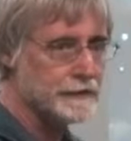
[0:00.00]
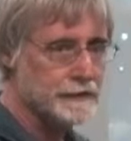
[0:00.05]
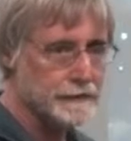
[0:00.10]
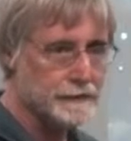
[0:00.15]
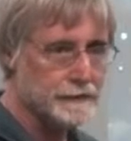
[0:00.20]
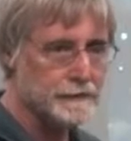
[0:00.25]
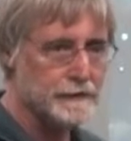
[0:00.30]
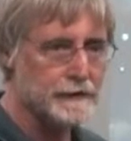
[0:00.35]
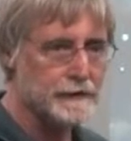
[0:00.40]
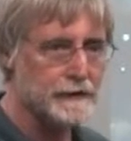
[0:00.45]

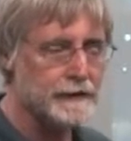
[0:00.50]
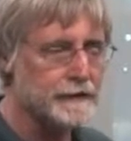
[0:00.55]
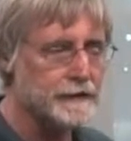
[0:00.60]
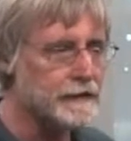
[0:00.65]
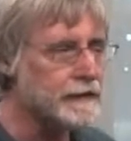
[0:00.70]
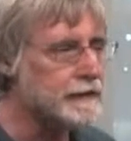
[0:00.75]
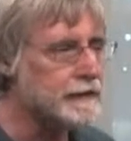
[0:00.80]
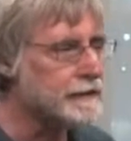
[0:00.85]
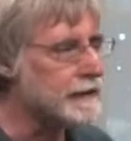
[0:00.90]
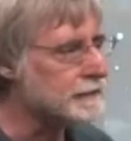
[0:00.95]
Center that
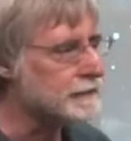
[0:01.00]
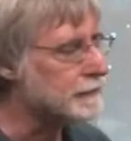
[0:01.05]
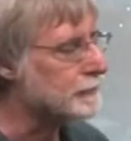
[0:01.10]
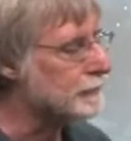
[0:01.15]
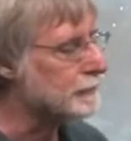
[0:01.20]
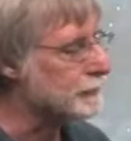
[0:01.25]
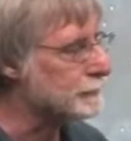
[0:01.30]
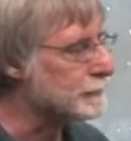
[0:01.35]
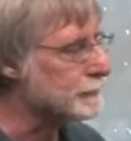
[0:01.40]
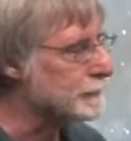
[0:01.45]
uh, Dr.
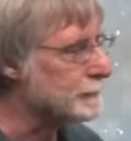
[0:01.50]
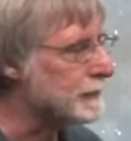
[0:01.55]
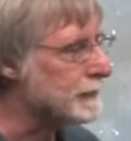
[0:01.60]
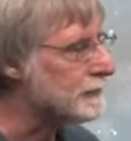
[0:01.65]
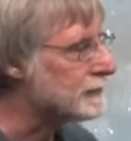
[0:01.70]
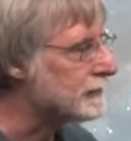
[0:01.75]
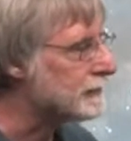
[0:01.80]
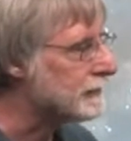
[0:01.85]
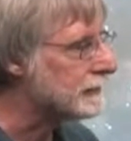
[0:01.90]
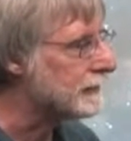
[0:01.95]
Gerstman
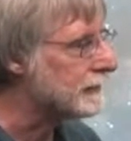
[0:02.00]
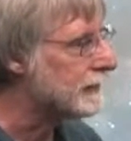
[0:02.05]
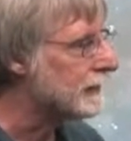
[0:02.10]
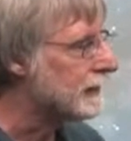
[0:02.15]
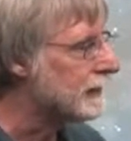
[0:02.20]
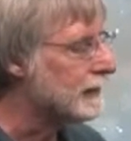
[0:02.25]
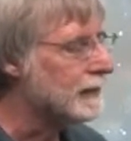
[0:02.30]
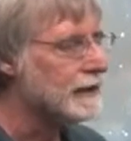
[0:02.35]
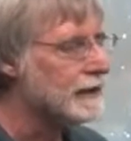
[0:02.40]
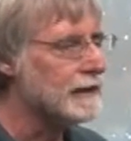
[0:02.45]
mentioned
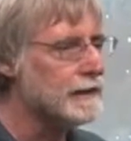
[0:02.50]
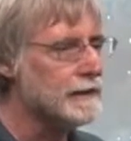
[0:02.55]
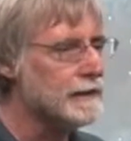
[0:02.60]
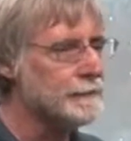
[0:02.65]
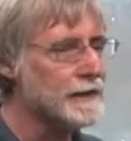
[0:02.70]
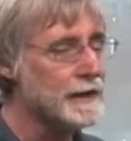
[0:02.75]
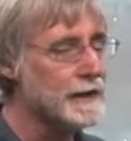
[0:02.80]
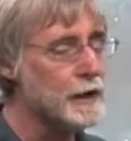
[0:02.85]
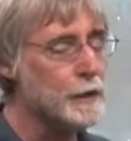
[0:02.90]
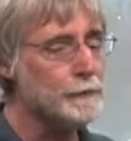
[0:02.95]

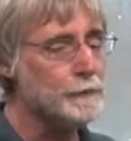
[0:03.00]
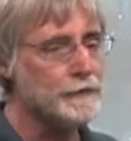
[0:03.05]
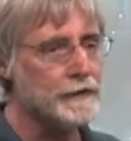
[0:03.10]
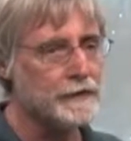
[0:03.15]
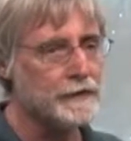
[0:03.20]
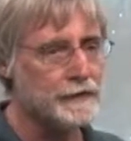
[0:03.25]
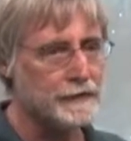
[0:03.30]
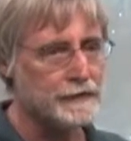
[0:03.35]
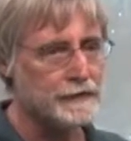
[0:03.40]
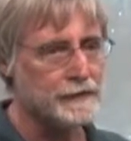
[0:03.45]
um, helps
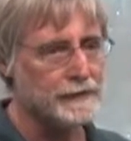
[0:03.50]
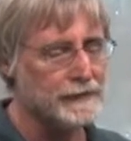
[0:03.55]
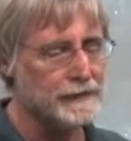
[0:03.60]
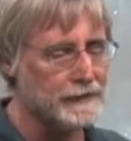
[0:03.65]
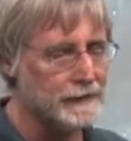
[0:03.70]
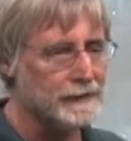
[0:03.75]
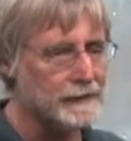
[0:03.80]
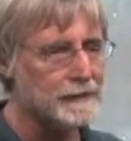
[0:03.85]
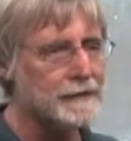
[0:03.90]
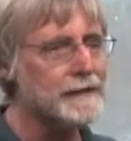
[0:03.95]
us
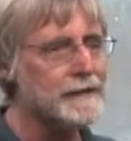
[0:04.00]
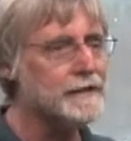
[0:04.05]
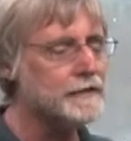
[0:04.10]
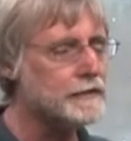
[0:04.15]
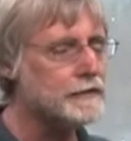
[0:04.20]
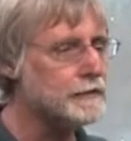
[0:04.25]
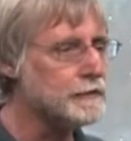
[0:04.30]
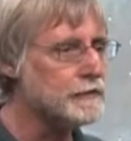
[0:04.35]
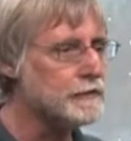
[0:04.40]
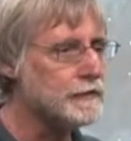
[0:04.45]
teach
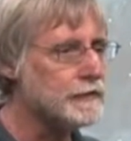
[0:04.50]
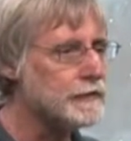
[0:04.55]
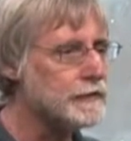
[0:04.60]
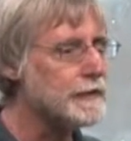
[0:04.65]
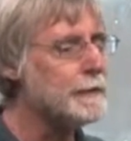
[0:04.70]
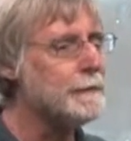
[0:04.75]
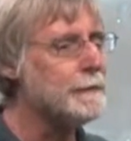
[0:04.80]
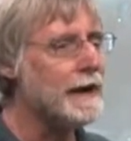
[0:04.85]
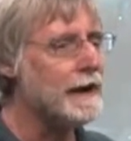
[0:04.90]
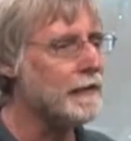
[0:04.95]
students
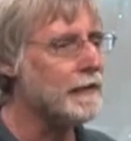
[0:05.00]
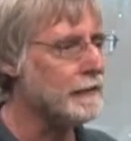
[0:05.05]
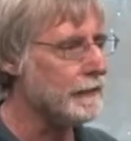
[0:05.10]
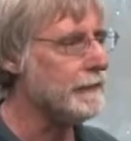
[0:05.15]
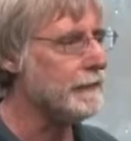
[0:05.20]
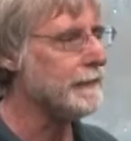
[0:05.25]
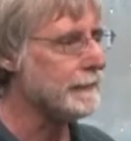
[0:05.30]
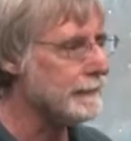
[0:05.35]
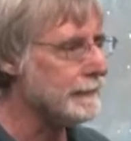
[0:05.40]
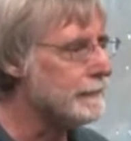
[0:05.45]
about
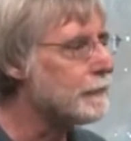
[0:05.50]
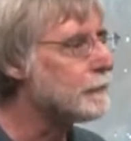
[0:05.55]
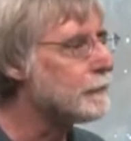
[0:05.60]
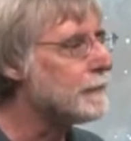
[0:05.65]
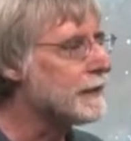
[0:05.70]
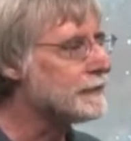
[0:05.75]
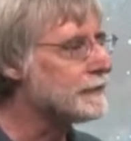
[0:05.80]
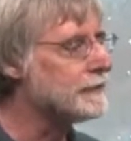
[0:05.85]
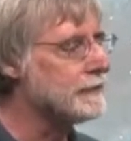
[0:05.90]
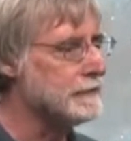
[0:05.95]
the
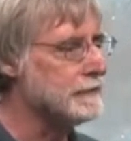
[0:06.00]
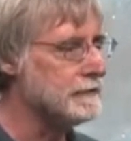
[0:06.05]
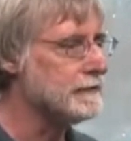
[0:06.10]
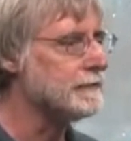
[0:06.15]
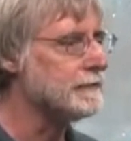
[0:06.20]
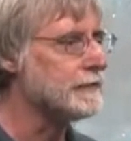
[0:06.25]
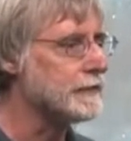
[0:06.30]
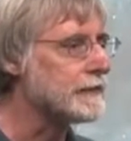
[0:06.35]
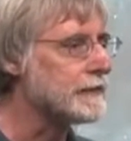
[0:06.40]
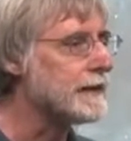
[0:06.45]
rest of the
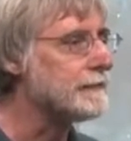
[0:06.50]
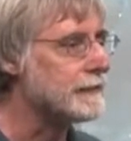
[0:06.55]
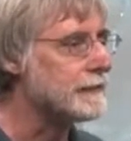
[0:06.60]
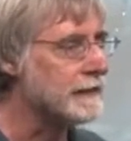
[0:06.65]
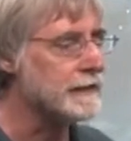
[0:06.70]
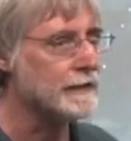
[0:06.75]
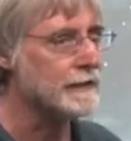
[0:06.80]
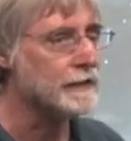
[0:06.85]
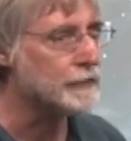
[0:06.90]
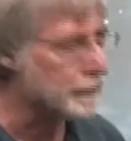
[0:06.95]
universe,
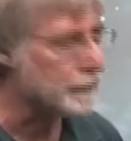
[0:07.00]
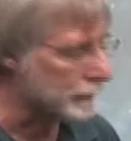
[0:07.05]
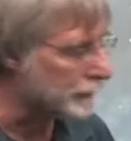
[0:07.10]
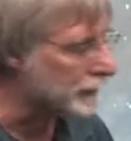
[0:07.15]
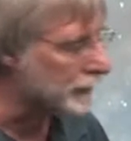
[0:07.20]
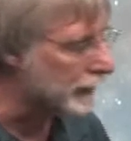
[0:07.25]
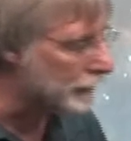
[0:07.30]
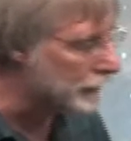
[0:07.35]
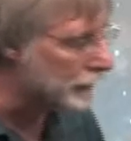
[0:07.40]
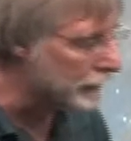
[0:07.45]
everything else
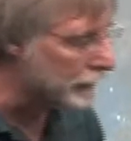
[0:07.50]
that's out